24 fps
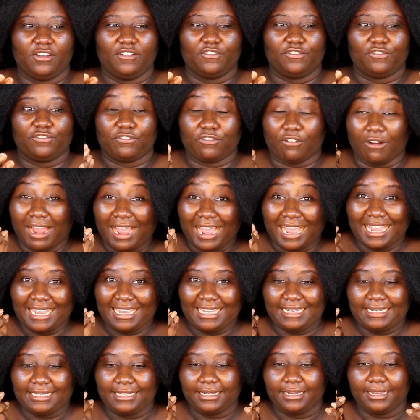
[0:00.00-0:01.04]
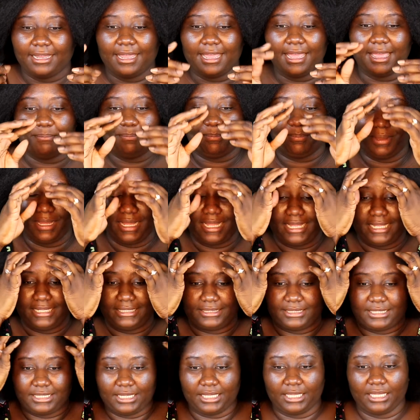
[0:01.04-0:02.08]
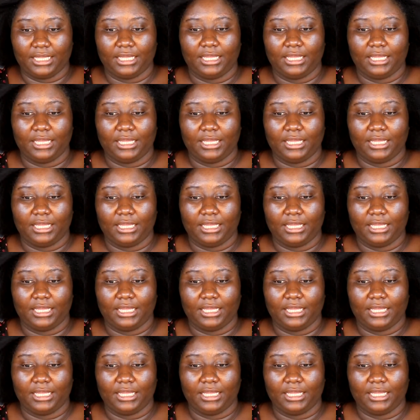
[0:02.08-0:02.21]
fried, but